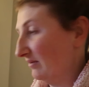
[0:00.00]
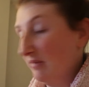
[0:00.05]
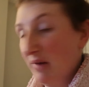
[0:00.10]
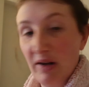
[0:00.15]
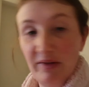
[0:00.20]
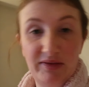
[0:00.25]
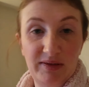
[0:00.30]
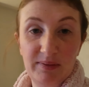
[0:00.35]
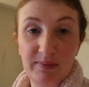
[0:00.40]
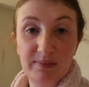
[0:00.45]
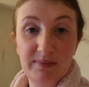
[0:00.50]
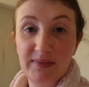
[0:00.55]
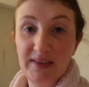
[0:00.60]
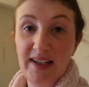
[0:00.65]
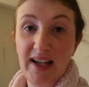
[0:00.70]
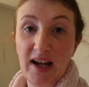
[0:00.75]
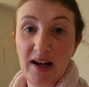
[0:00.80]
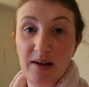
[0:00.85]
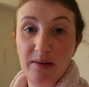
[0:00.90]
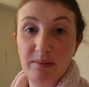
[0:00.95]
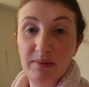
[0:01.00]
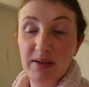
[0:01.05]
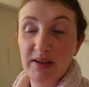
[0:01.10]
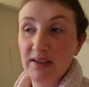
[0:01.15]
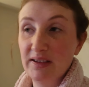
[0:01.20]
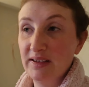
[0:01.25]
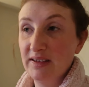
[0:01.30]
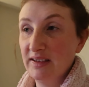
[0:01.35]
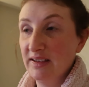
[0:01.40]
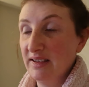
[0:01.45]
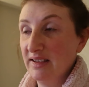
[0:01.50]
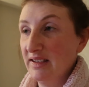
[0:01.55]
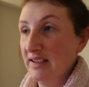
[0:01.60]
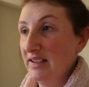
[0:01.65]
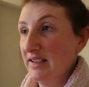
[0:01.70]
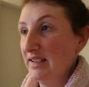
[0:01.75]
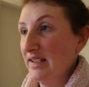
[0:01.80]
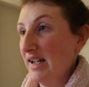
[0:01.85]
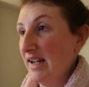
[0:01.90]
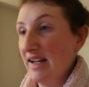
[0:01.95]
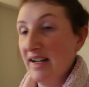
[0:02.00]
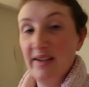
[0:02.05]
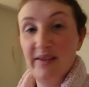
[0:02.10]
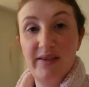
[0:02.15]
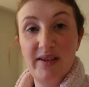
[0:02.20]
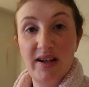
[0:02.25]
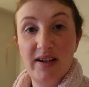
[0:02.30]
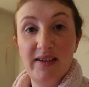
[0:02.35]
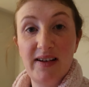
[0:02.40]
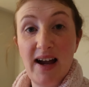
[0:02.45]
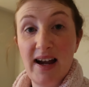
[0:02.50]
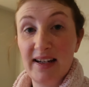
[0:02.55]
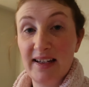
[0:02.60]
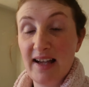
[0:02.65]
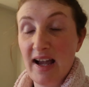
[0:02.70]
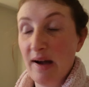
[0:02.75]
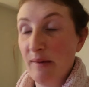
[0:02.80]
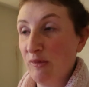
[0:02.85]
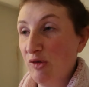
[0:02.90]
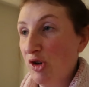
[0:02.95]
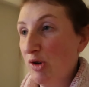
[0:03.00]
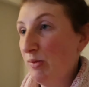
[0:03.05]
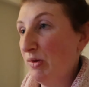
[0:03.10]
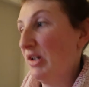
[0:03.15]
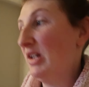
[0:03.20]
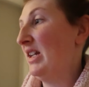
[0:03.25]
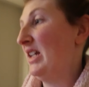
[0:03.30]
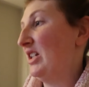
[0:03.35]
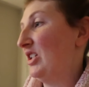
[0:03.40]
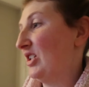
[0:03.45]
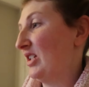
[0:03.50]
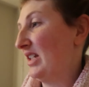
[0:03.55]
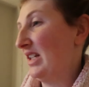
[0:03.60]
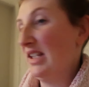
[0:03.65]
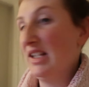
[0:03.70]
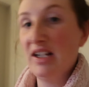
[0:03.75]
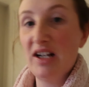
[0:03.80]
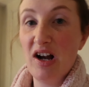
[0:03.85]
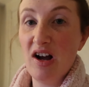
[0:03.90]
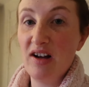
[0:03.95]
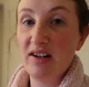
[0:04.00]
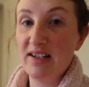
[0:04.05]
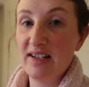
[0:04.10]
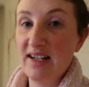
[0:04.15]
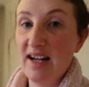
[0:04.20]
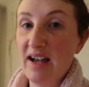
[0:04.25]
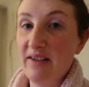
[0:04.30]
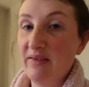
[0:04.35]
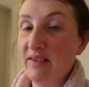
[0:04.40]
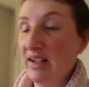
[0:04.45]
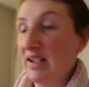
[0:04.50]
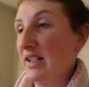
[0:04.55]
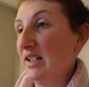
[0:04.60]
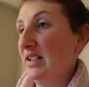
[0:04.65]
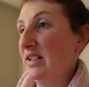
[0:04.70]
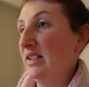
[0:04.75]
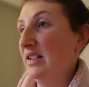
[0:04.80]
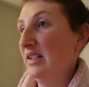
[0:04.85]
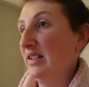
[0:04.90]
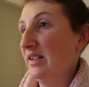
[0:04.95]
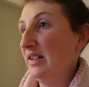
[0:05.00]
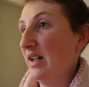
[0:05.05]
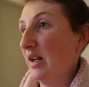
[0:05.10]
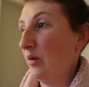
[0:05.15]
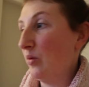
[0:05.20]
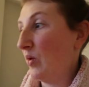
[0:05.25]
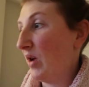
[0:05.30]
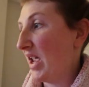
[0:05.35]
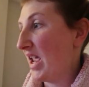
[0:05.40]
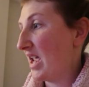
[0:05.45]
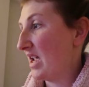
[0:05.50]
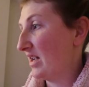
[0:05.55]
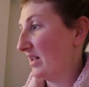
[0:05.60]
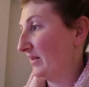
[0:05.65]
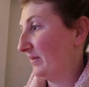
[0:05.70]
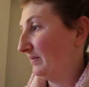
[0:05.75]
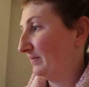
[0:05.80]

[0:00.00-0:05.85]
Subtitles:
Apart from get up Olivia and get up Reuben. He's just in the garden having a wee.